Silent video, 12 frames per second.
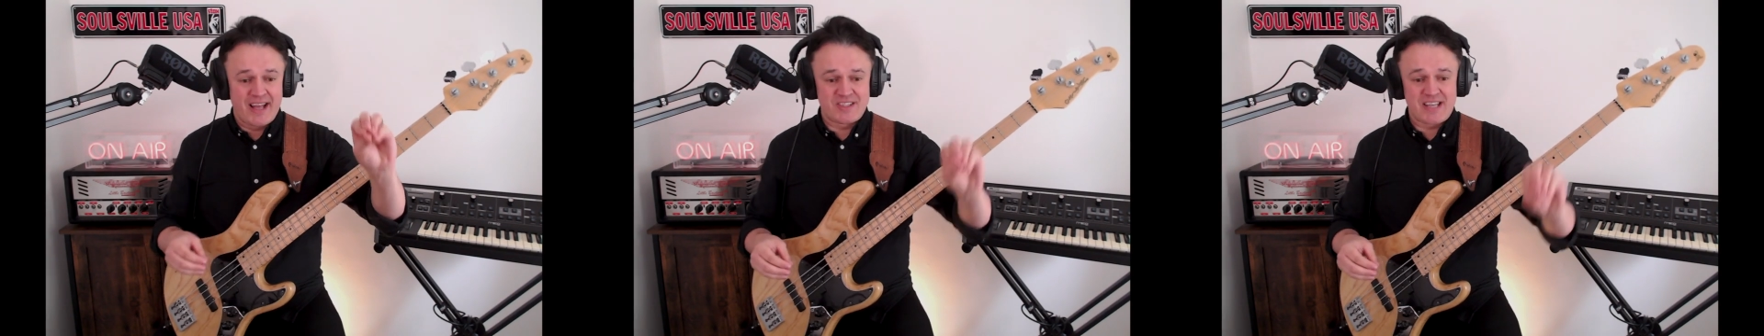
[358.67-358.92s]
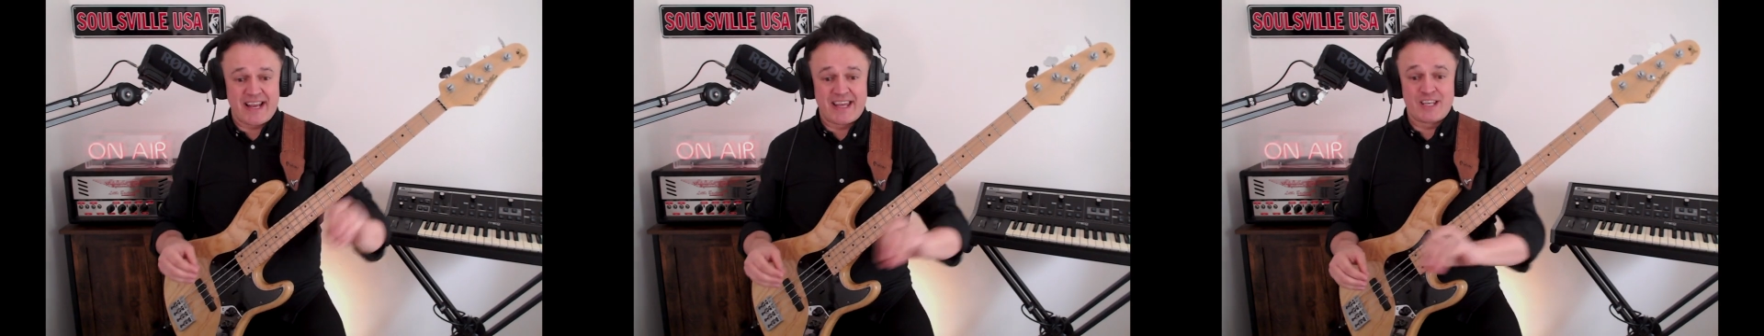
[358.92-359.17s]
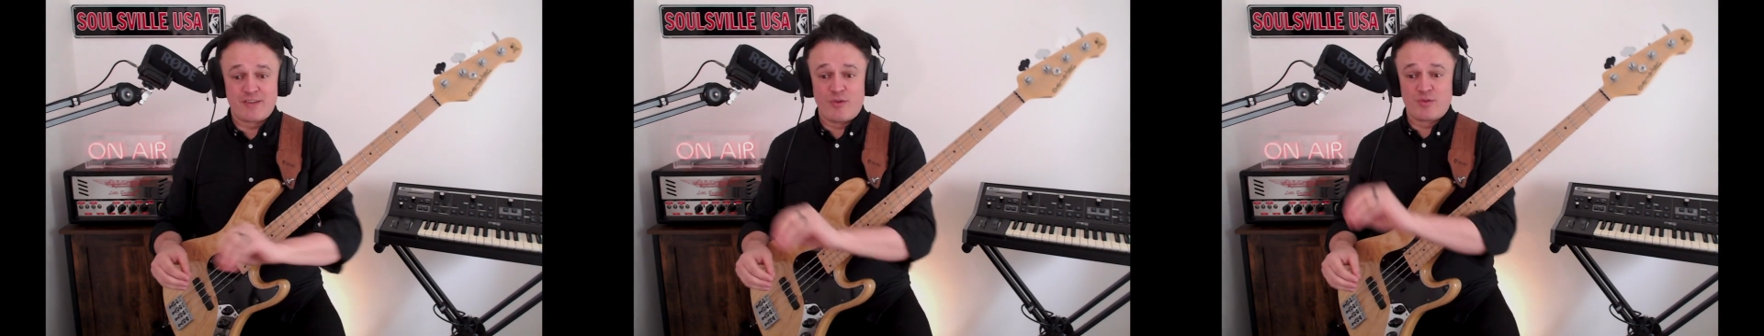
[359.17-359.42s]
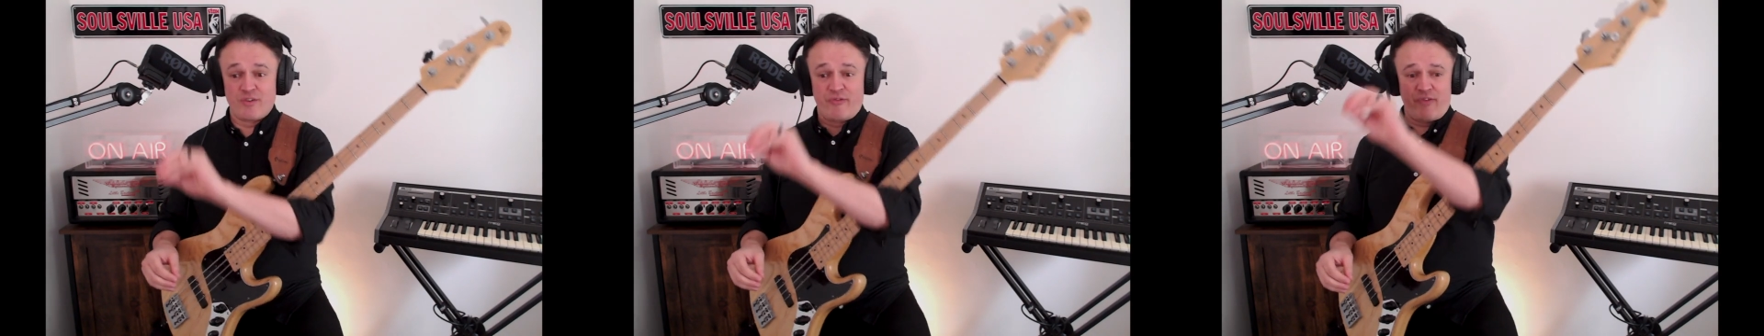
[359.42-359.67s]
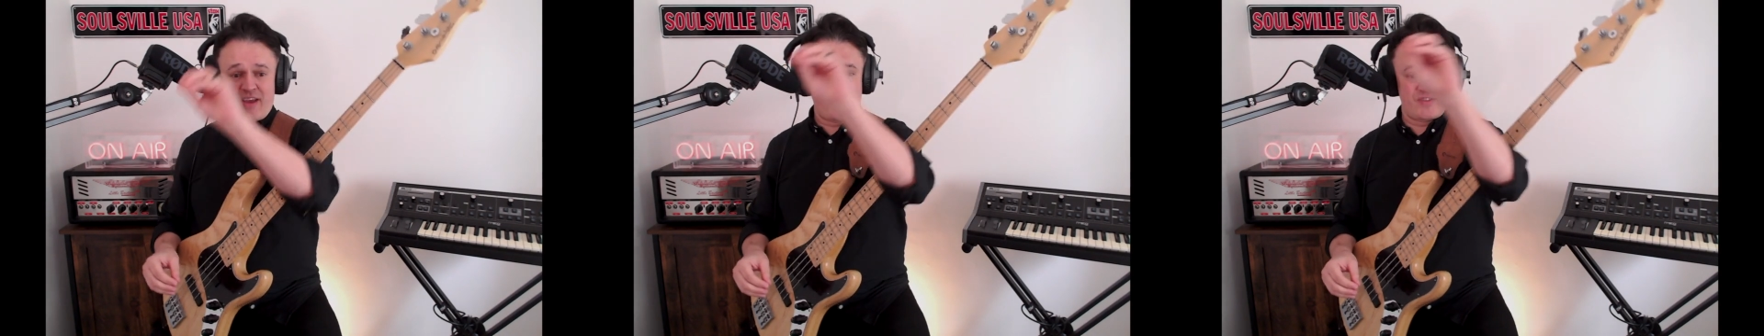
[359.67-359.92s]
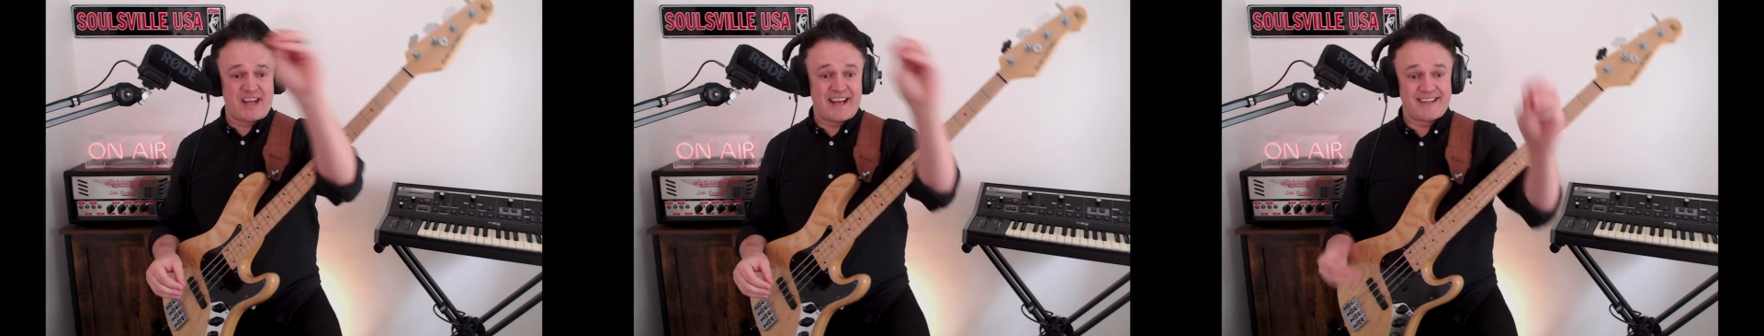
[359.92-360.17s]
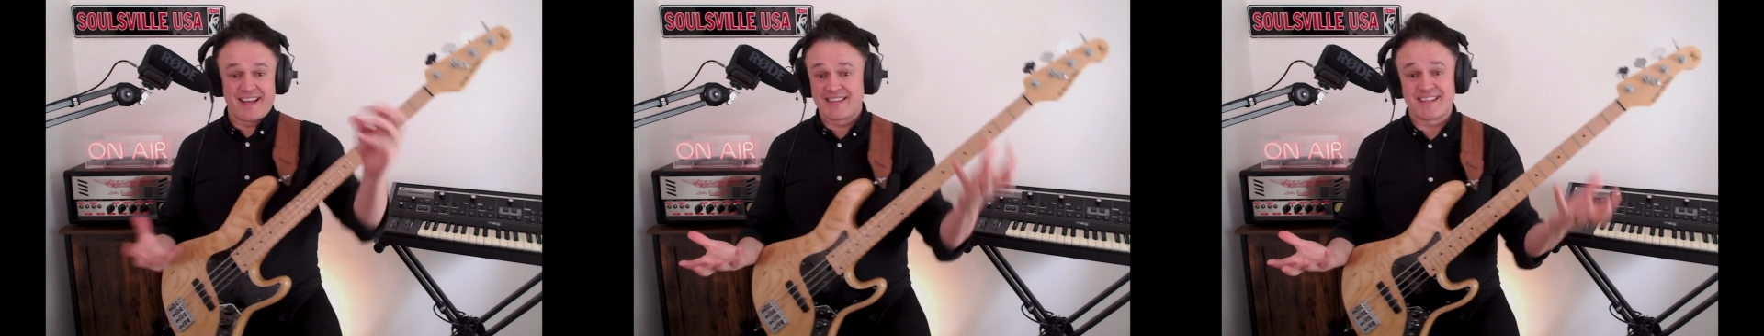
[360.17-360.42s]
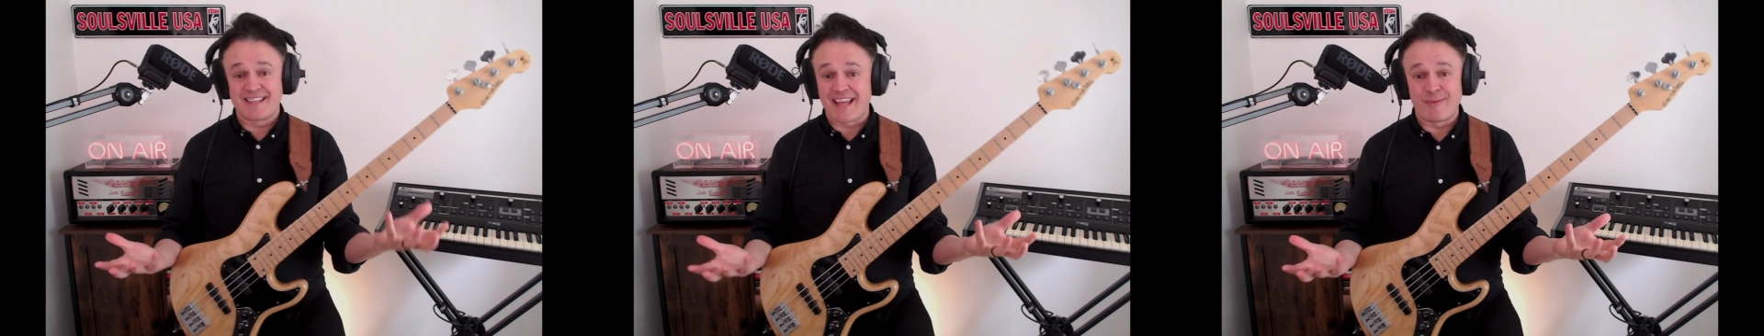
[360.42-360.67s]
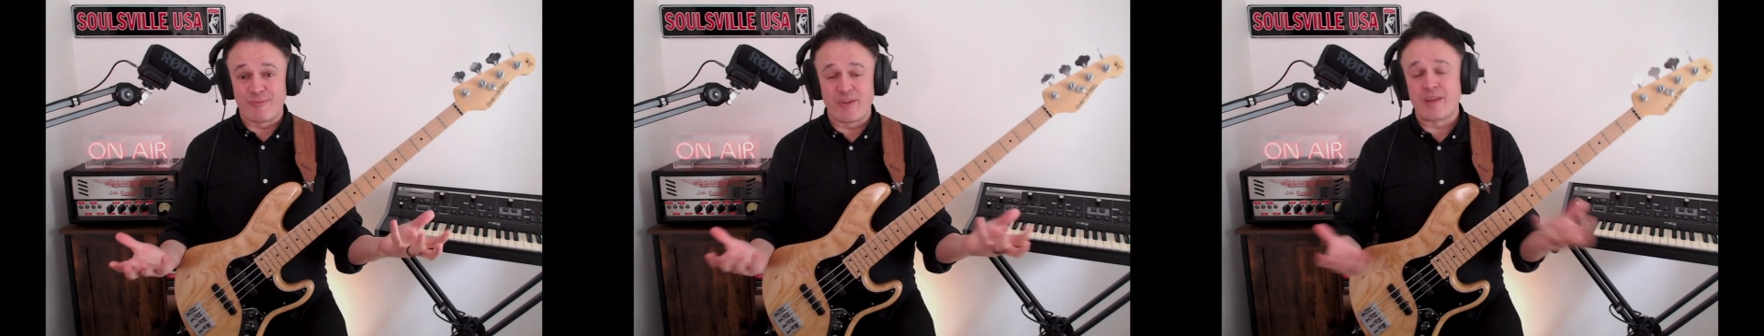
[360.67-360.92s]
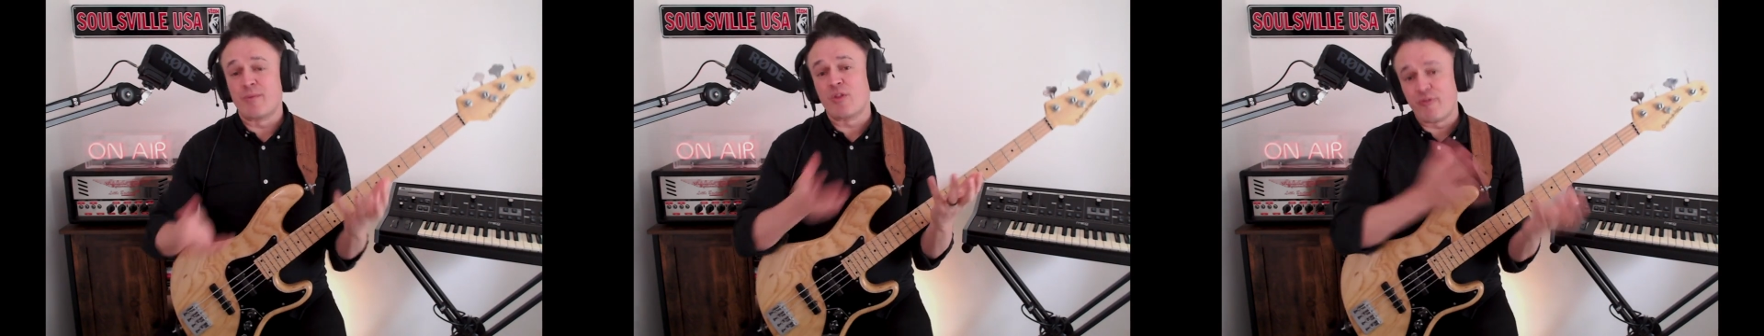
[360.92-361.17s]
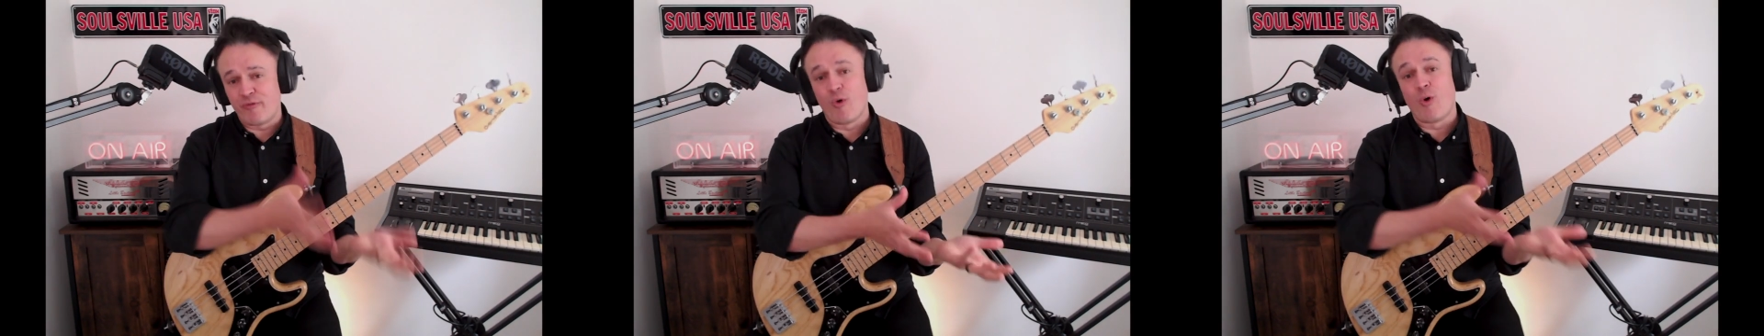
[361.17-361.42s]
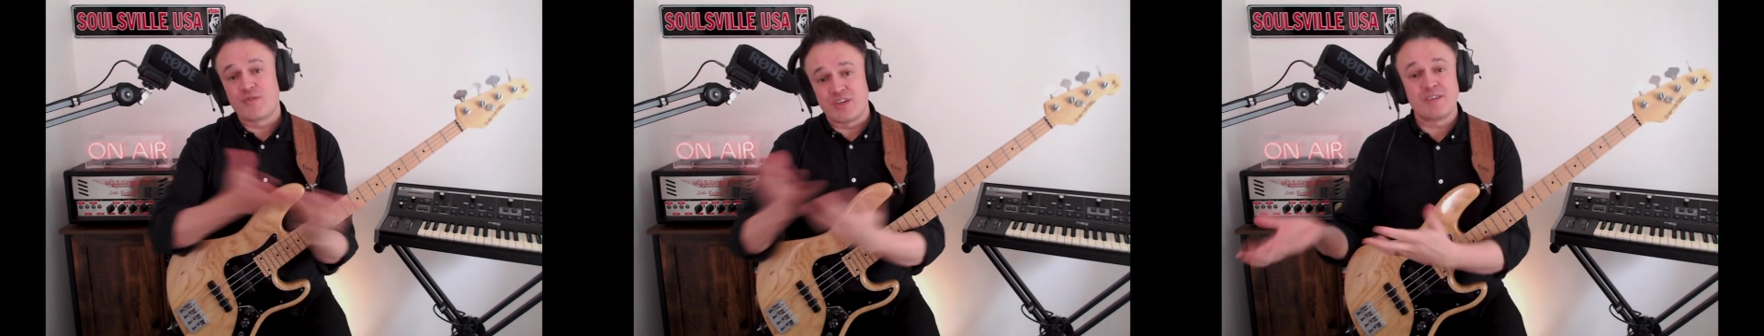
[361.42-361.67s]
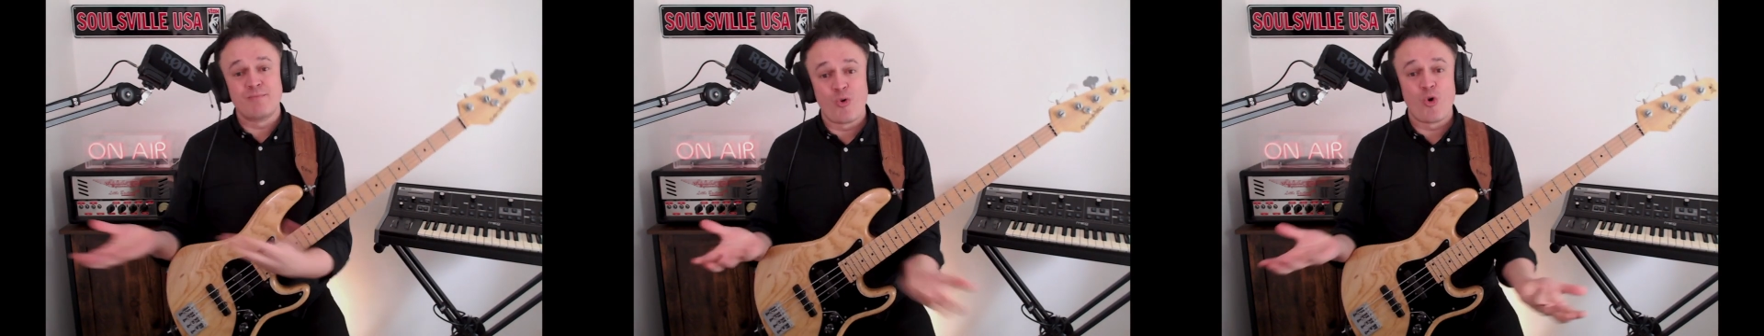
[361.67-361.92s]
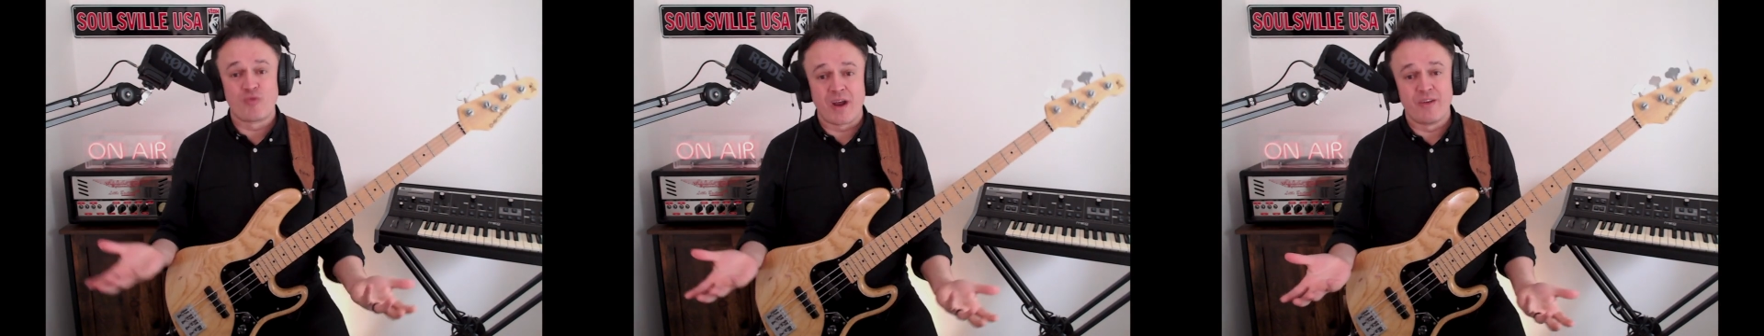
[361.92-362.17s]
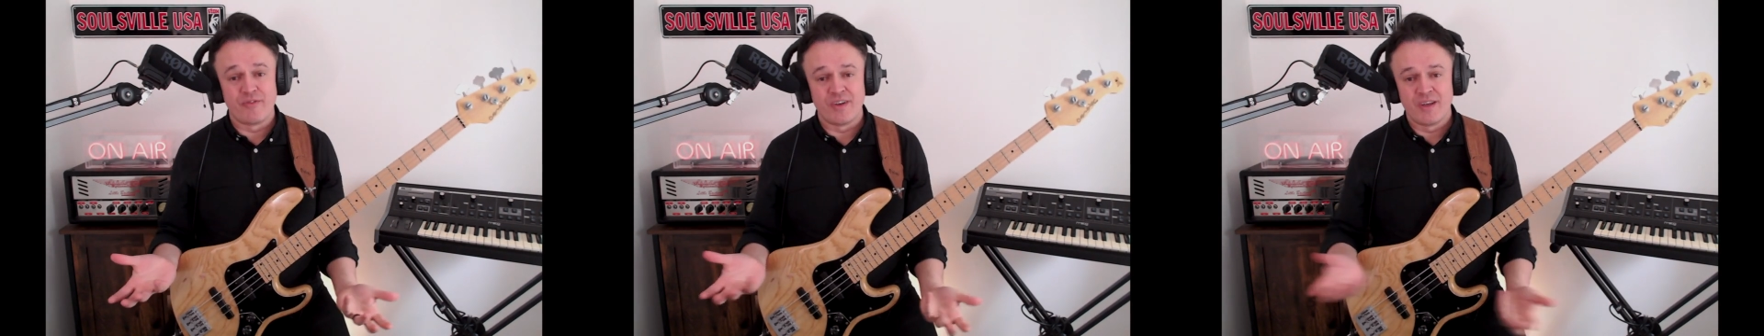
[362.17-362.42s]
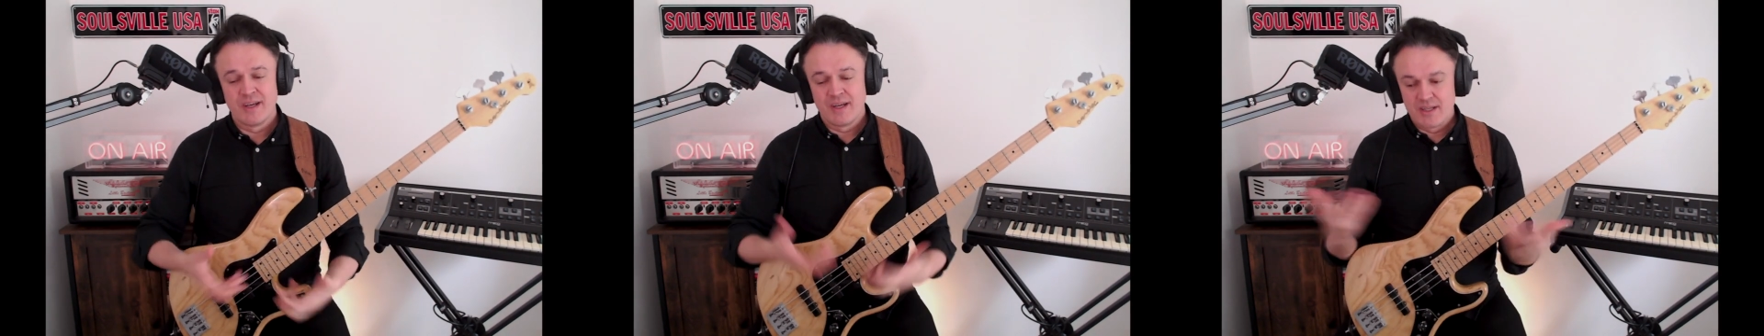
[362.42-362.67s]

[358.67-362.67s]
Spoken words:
and stack intervals of fifths, and it does the same thing, but the fourths is more relevant